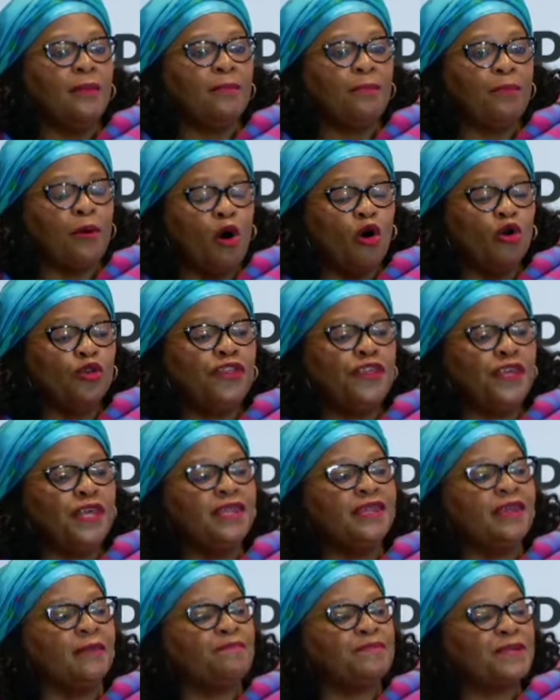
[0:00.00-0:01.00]
both
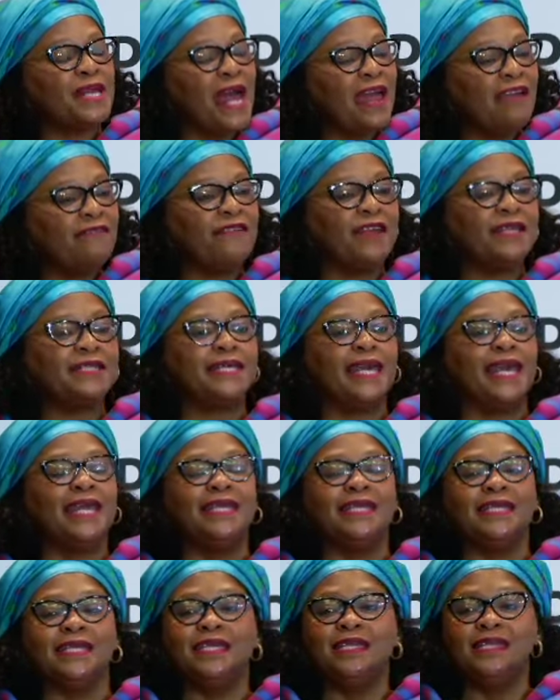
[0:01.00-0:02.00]
in the private
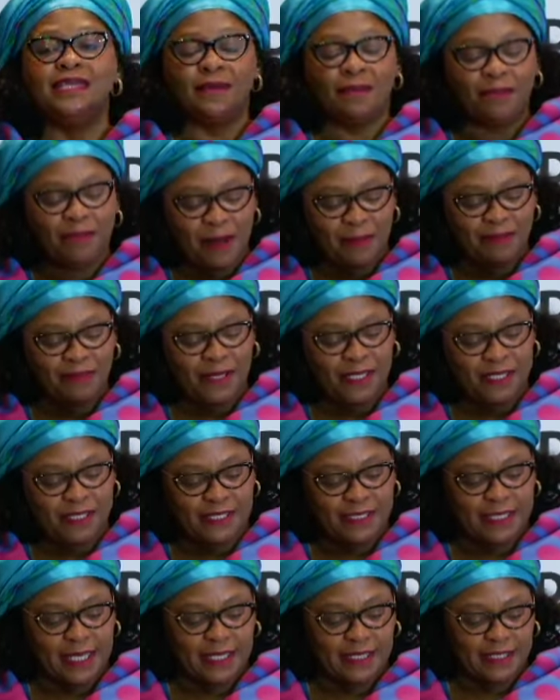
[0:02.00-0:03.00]
and in the public
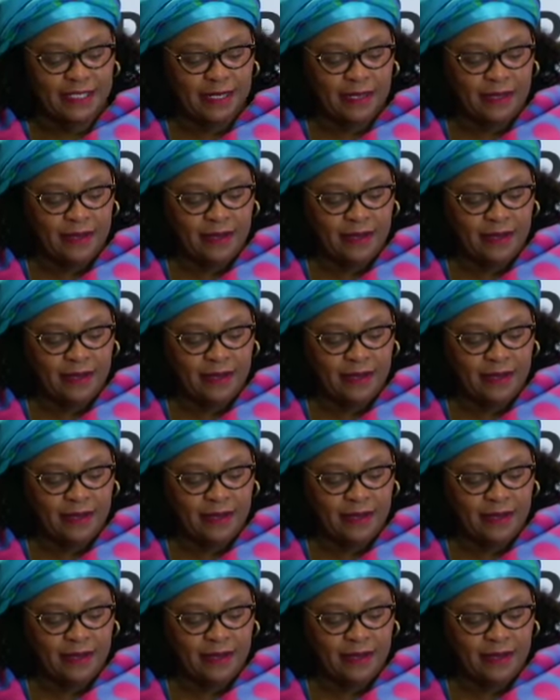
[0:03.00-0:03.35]
sector.